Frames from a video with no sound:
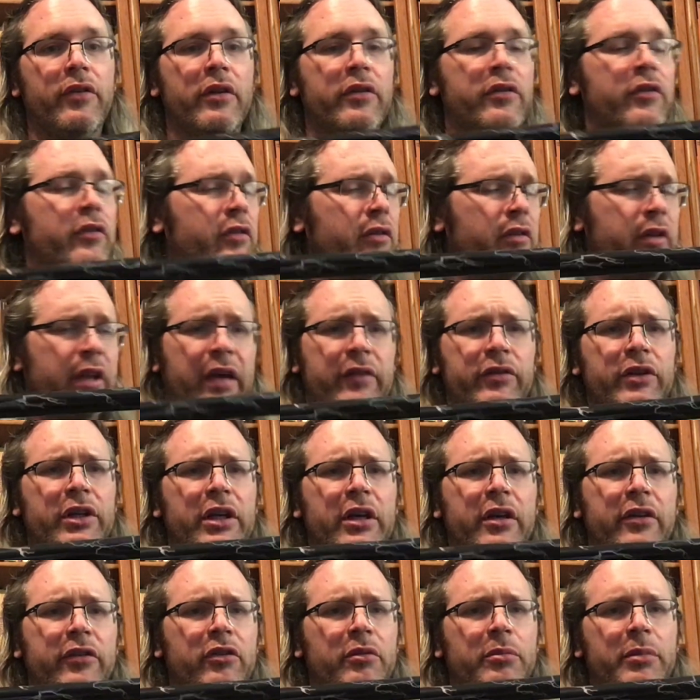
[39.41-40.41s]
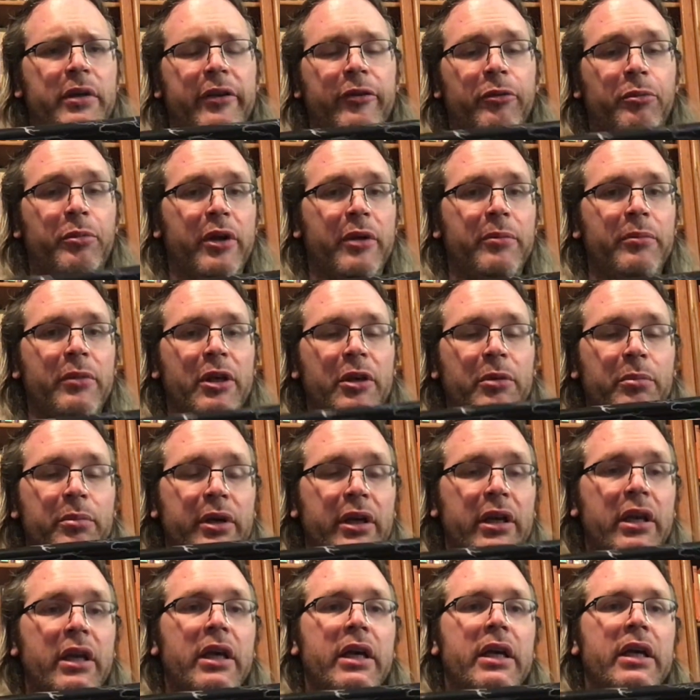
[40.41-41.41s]
This is heavily customized by me,
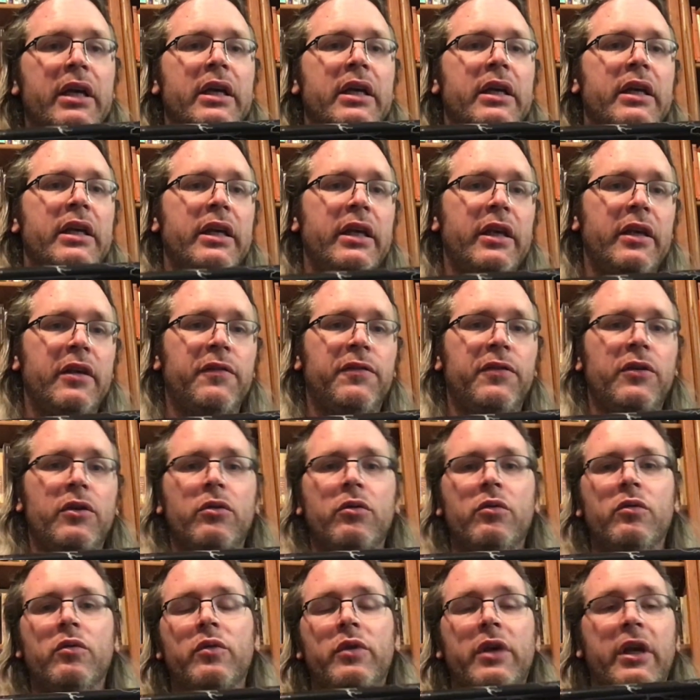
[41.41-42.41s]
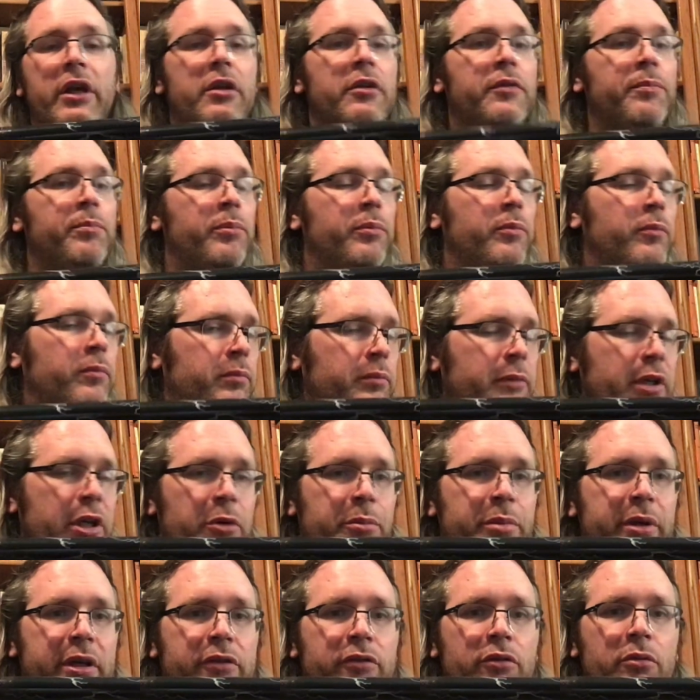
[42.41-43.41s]
but if you get a
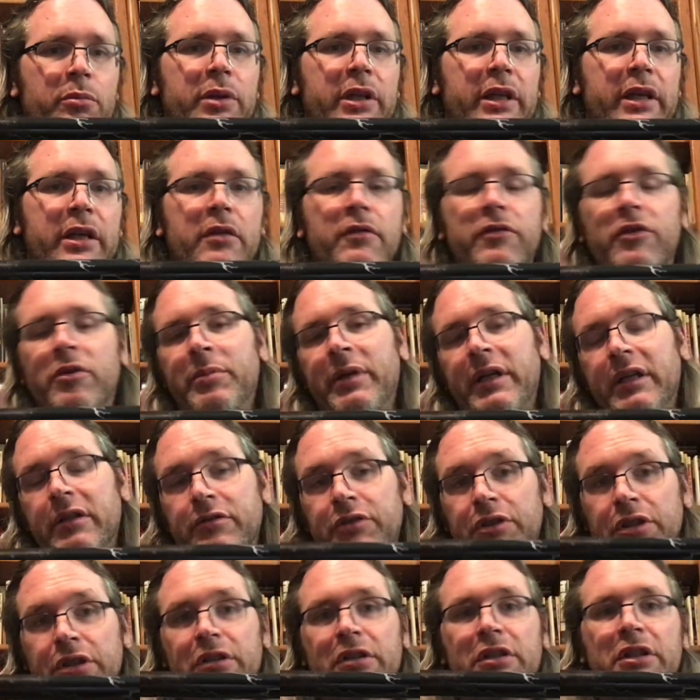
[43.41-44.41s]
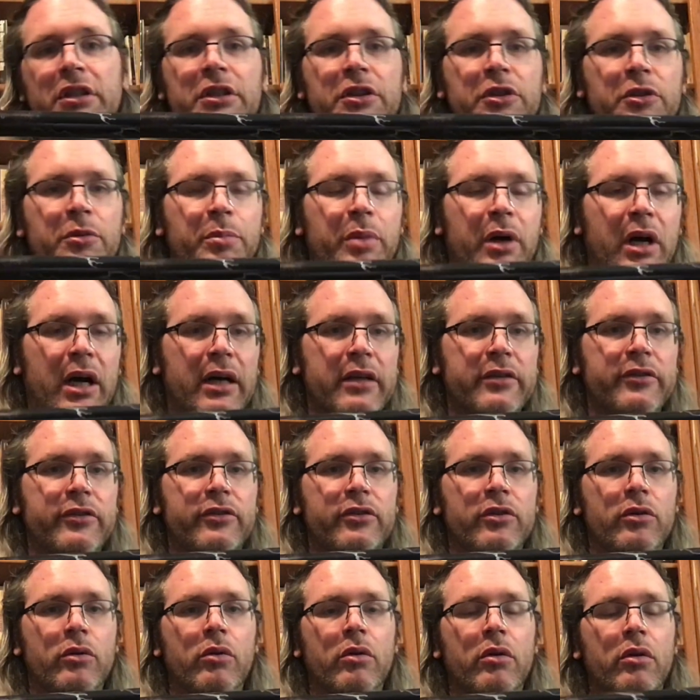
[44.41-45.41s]
NeoPixel Blade from LGT or POX
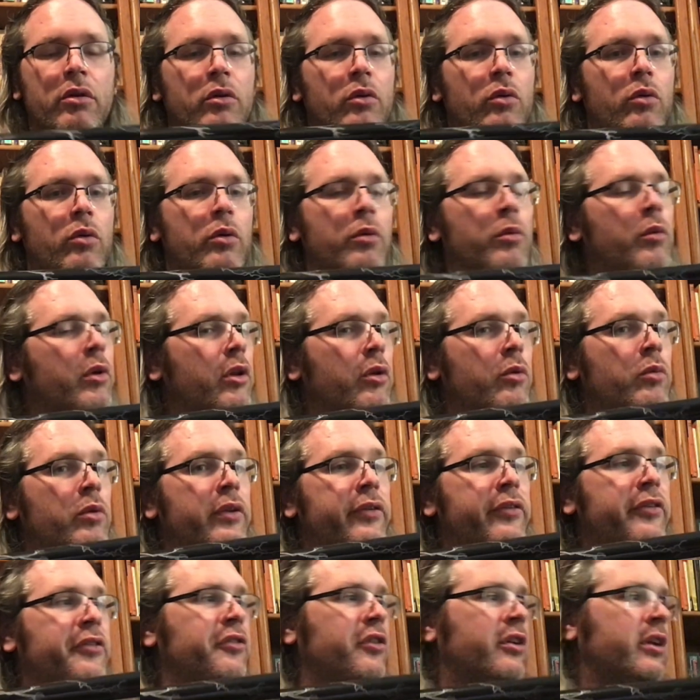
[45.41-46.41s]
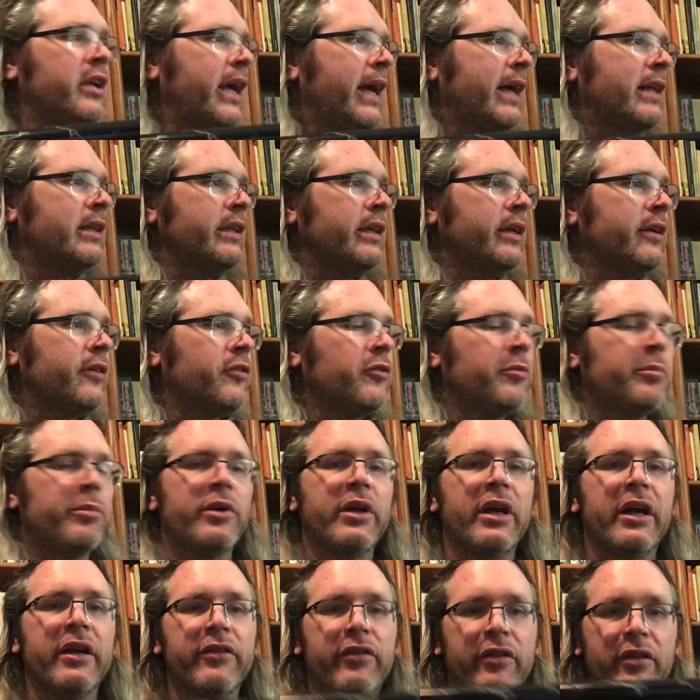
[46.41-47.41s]
store or one of the ones that's on
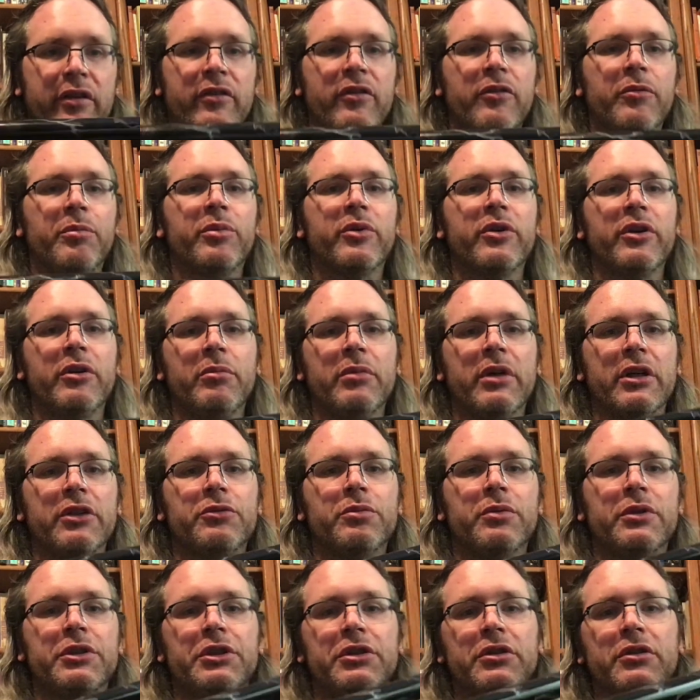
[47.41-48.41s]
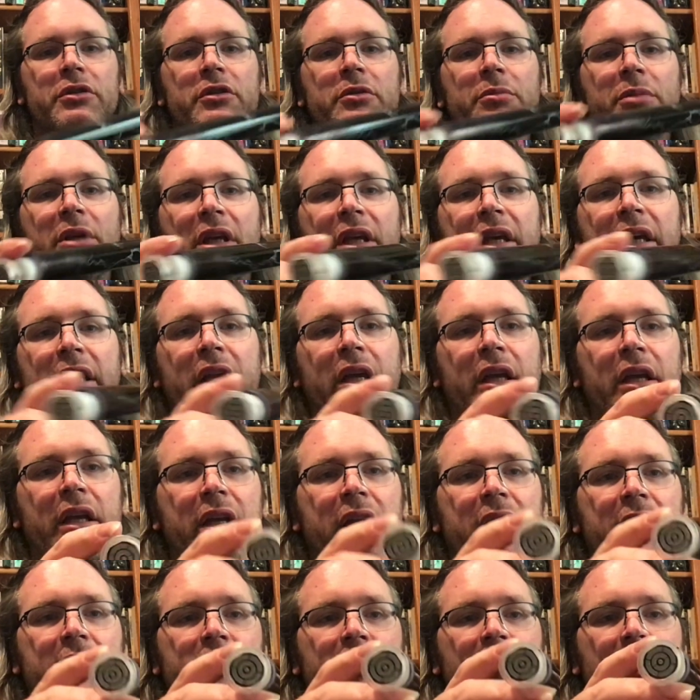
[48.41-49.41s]
AliExpress, this is pretty much what you're going to be getting.
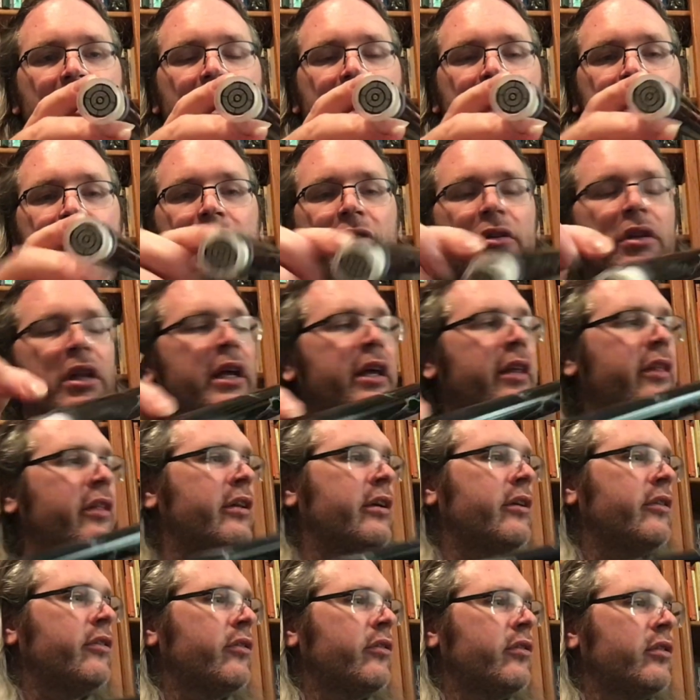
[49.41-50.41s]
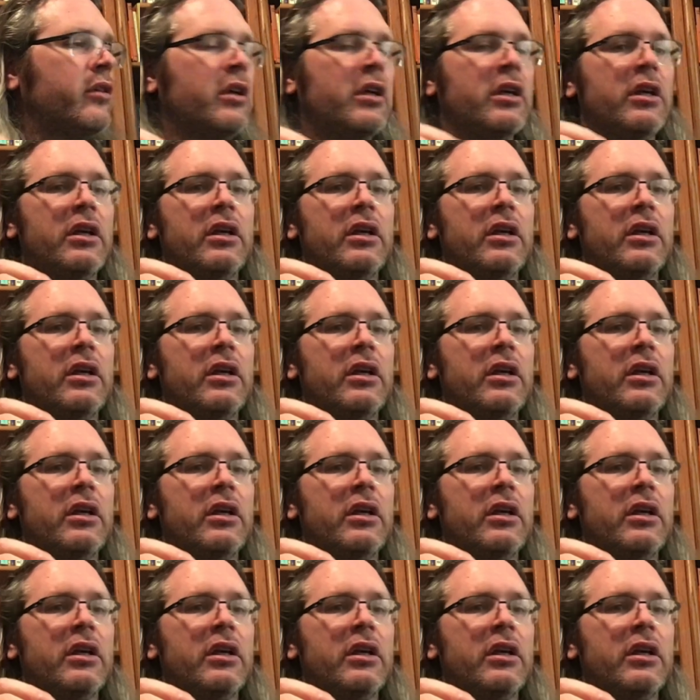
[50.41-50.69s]
It has a connector like this.